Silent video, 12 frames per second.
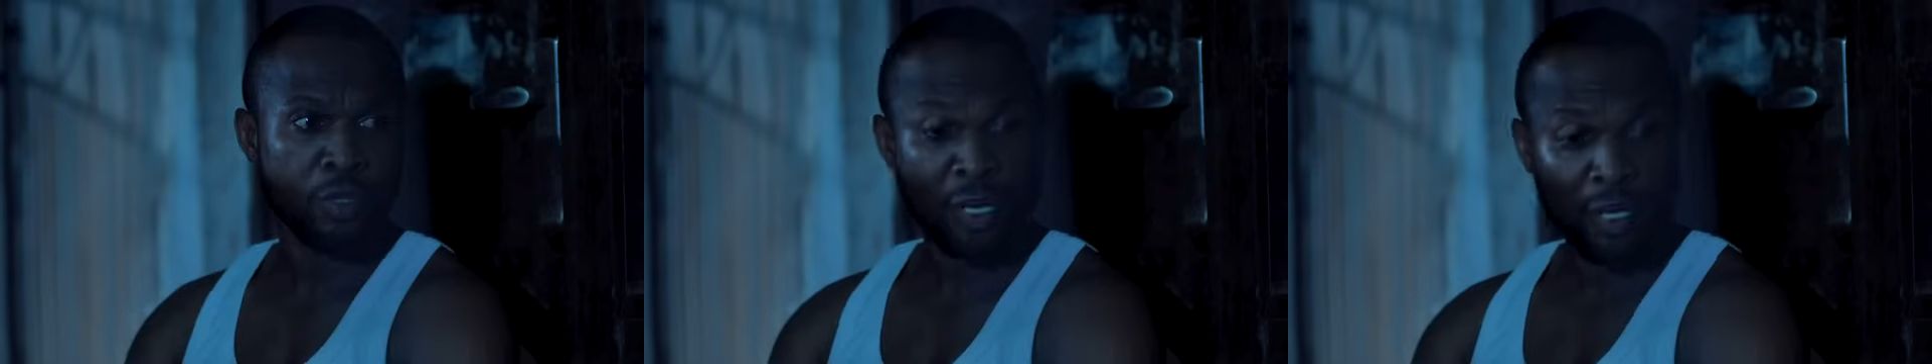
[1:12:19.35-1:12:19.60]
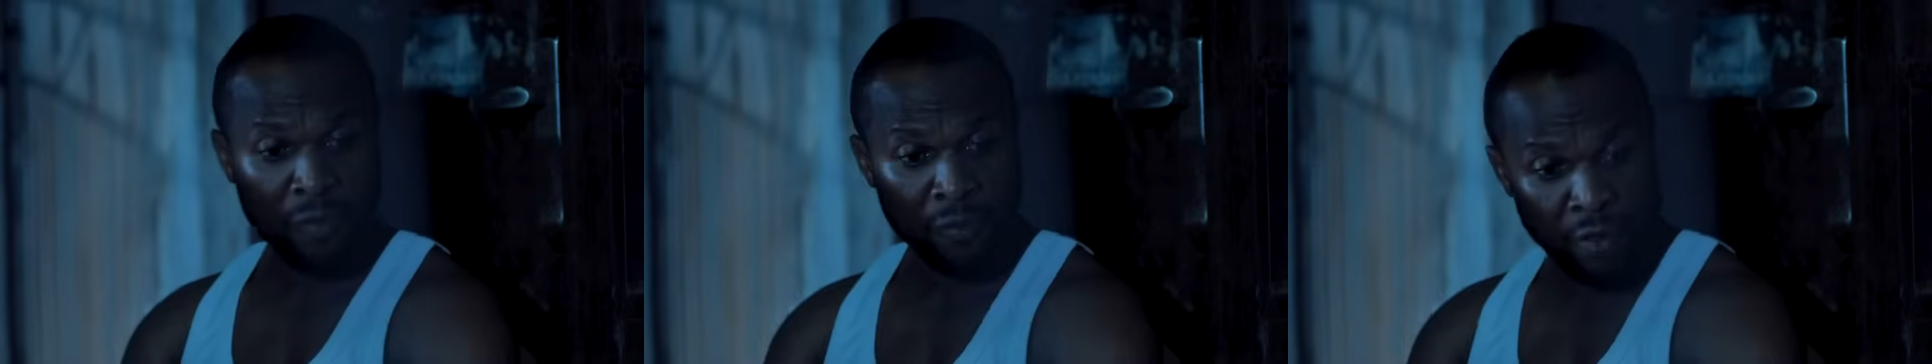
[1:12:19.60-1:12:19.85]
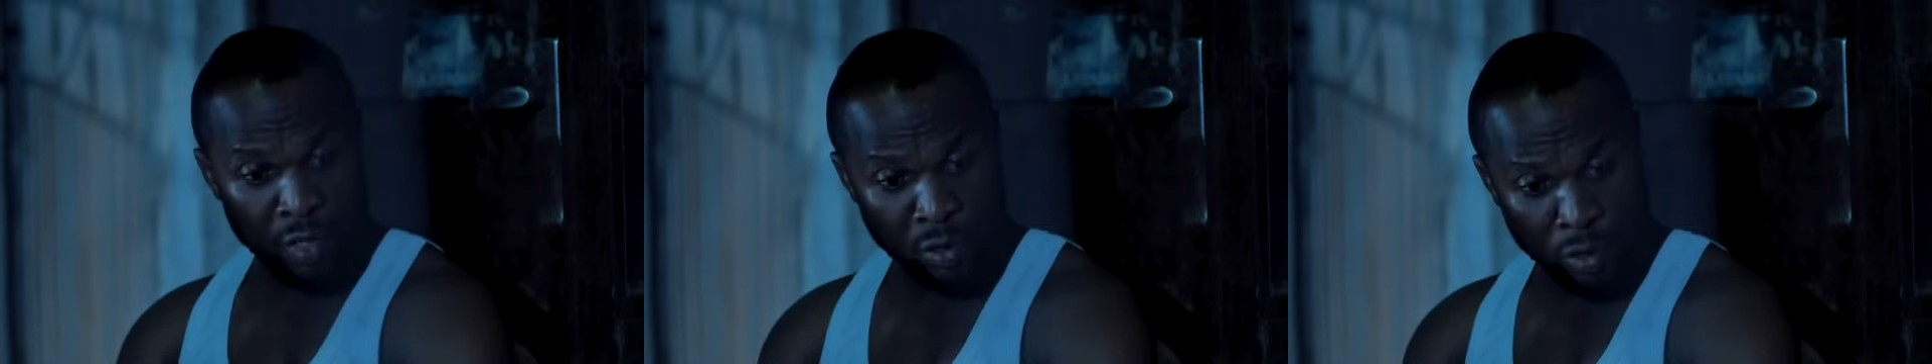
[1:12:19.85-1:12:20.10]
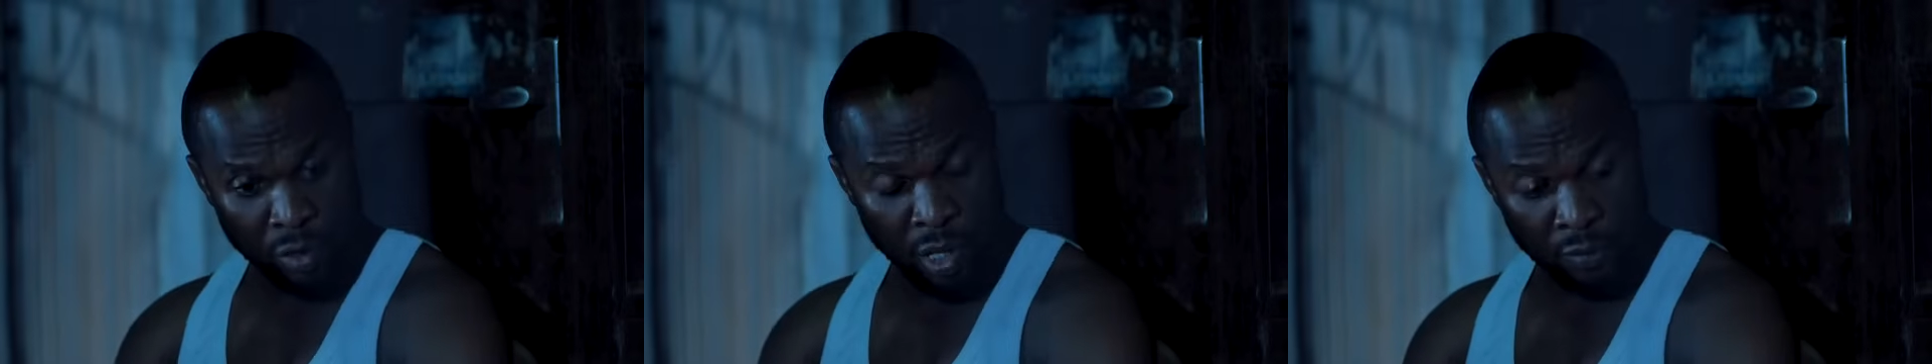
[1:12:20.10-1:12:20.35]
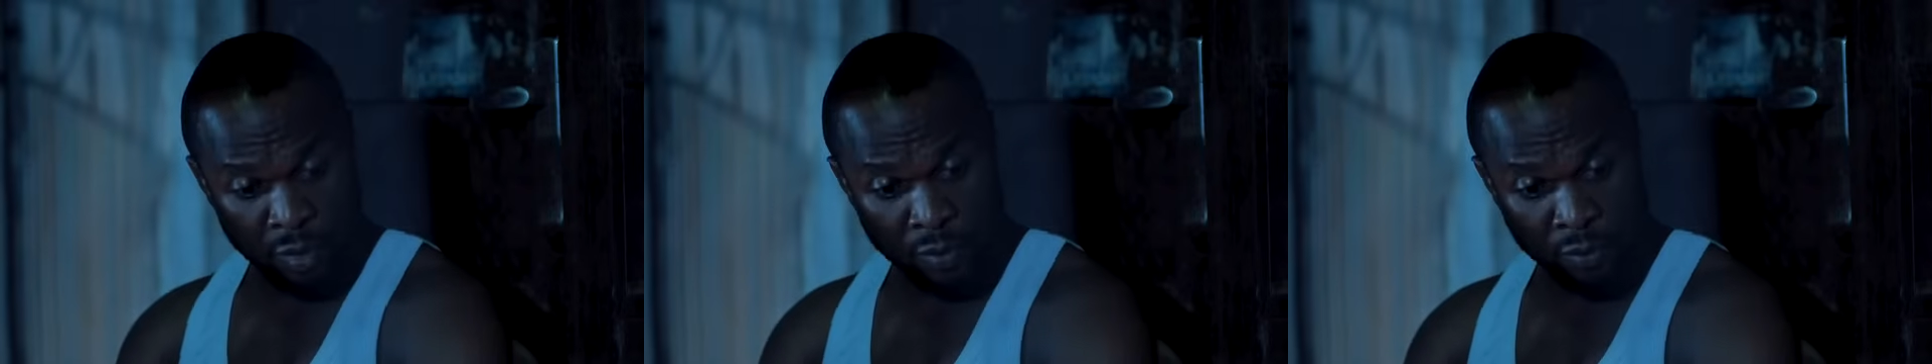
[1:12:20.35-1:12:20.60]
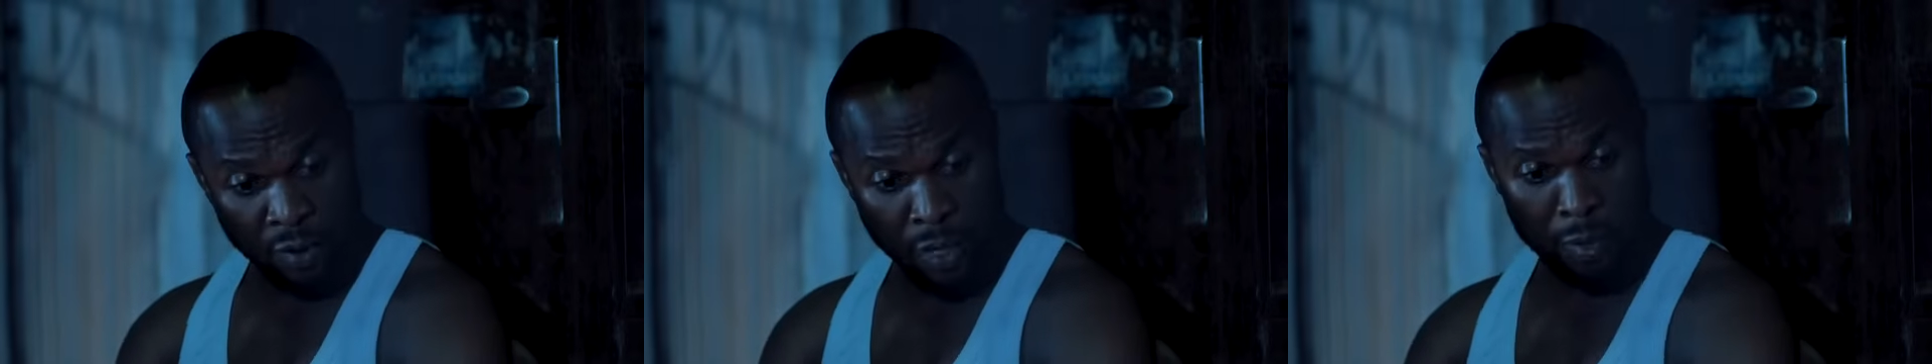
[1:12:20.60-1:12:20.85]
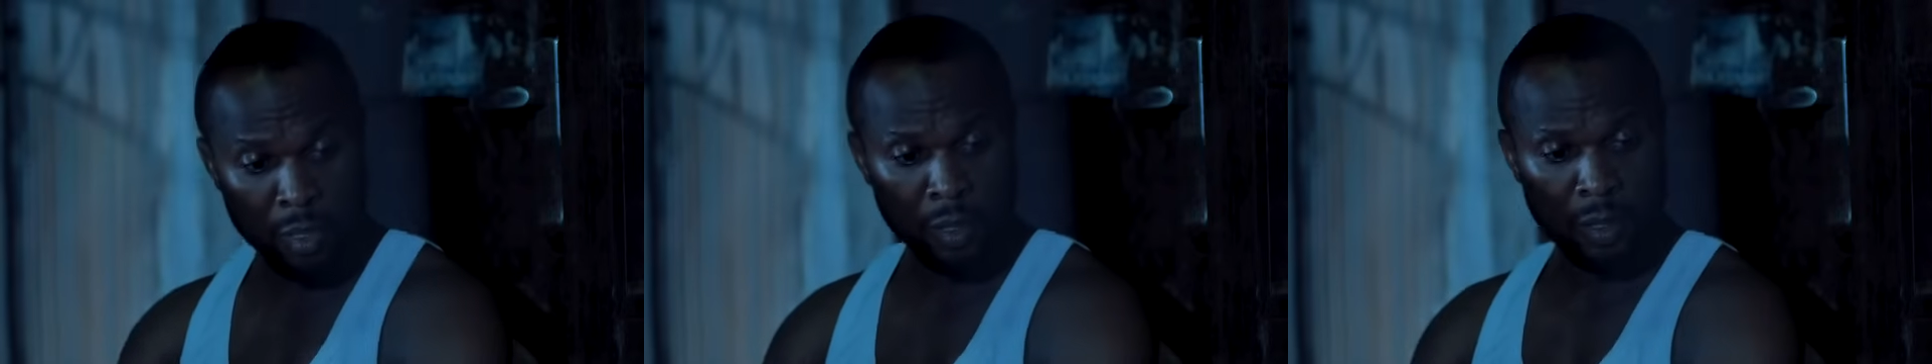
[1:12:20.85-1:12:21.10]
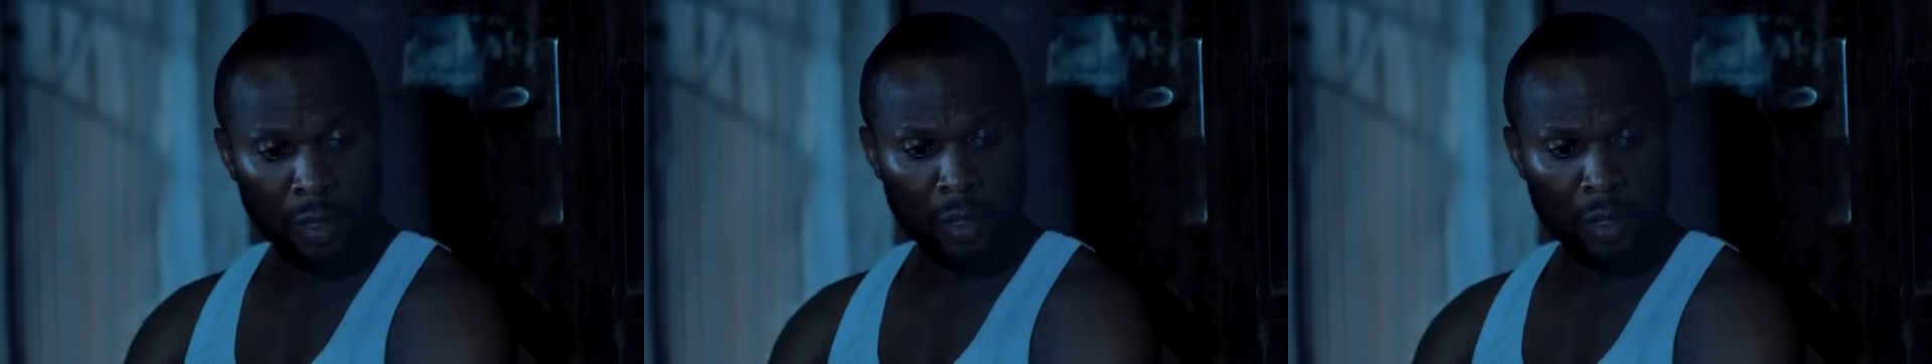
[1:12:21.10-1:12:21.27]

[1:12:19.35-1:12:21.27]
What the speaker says: You are the first daughter of this family.